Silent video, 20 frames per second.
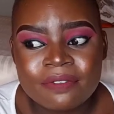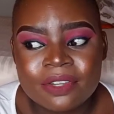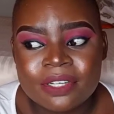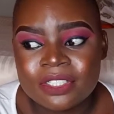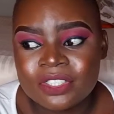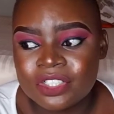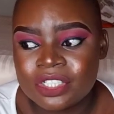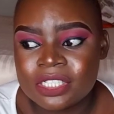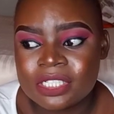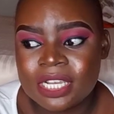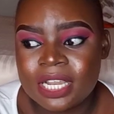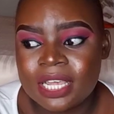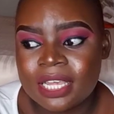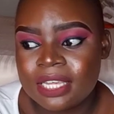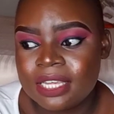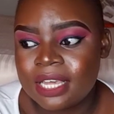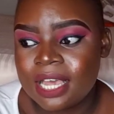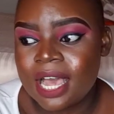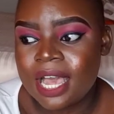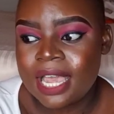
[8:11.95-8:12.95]
and just
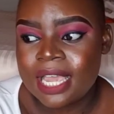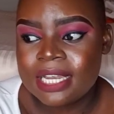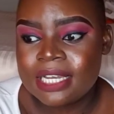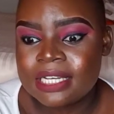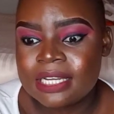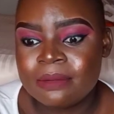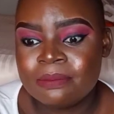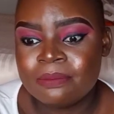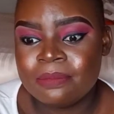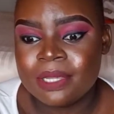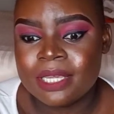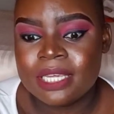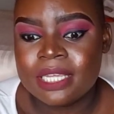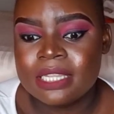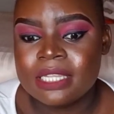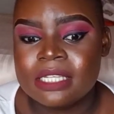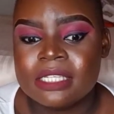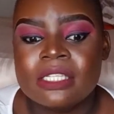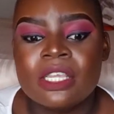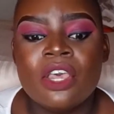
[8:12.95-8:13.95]
like I ended up being in this